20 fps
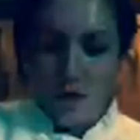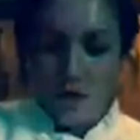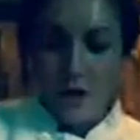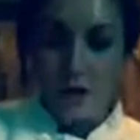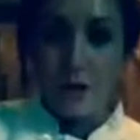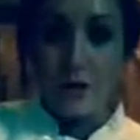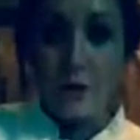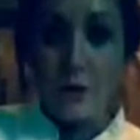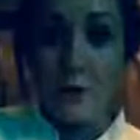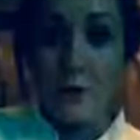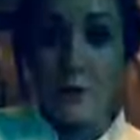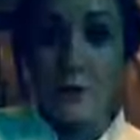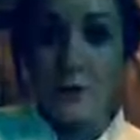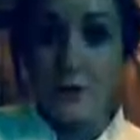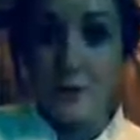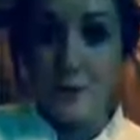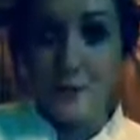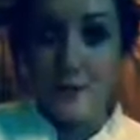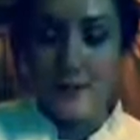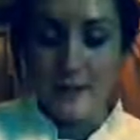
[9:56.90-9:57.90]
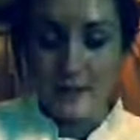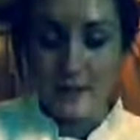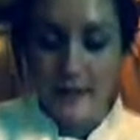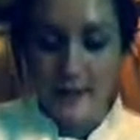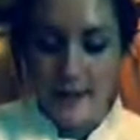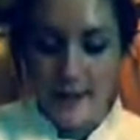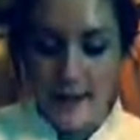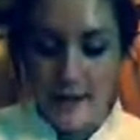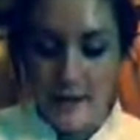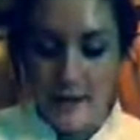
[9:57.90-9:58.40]
So we just went to the
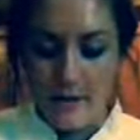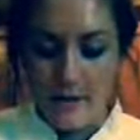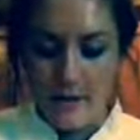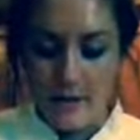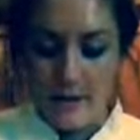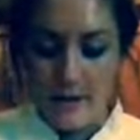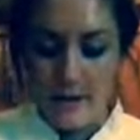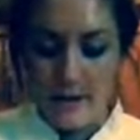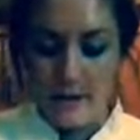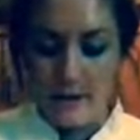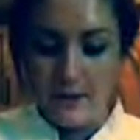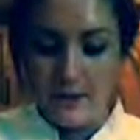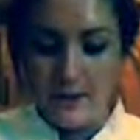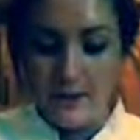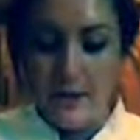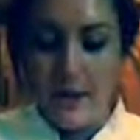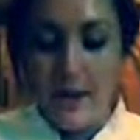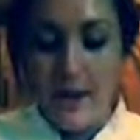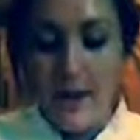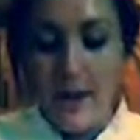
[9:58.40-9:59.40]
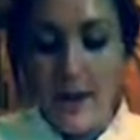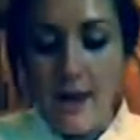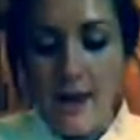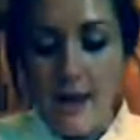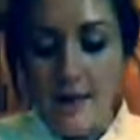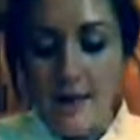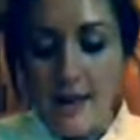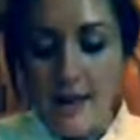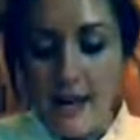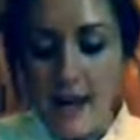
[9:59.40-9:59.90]
tail of the basil, and
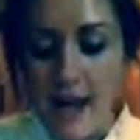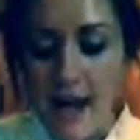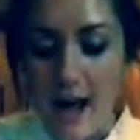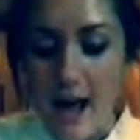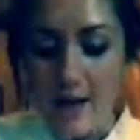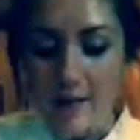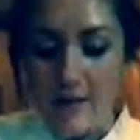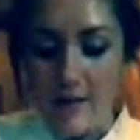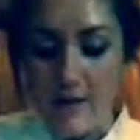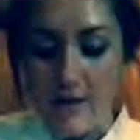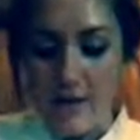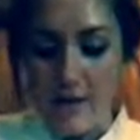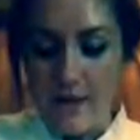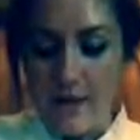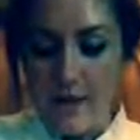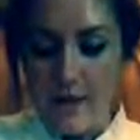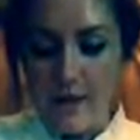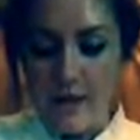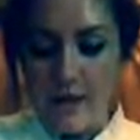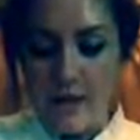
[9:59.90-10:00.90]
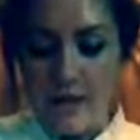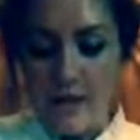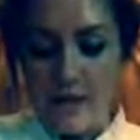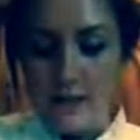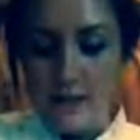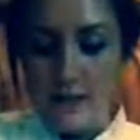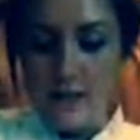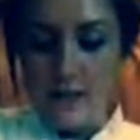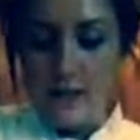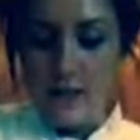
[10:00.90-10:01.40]
we have
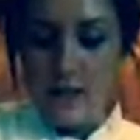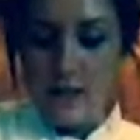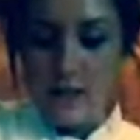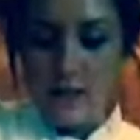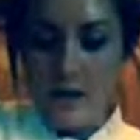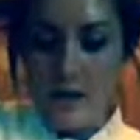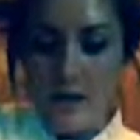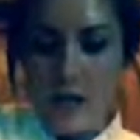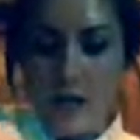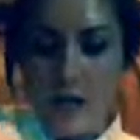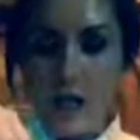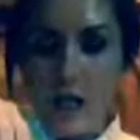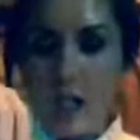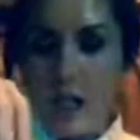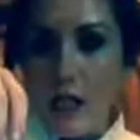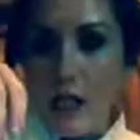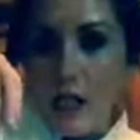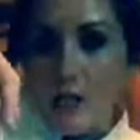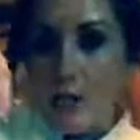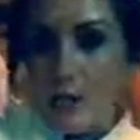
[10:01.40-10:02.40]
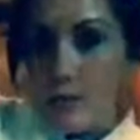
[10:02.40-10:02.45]
these little